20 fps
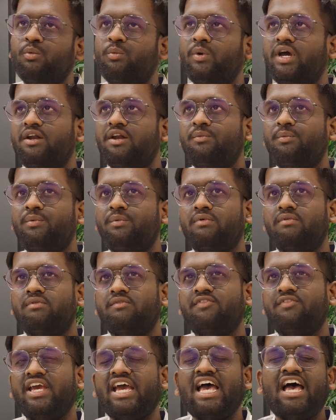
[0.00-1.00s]
where
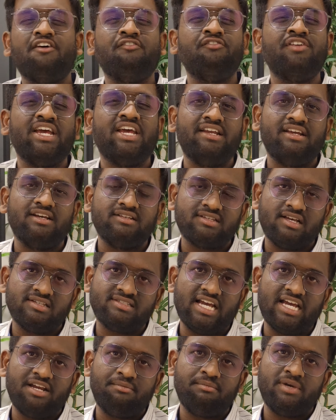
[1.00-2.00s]
we have various
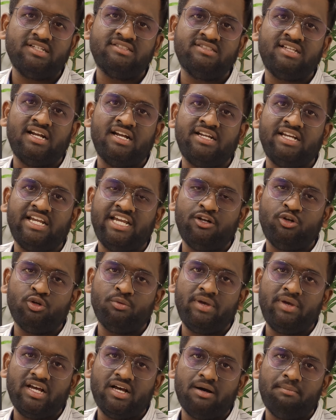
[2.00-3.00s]
assignments that need
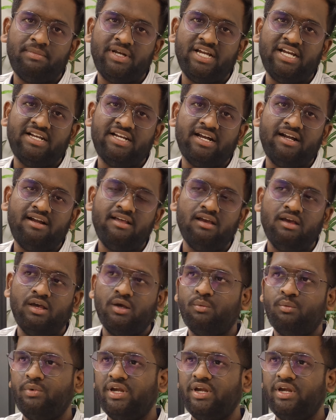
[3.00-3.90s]
to be completed.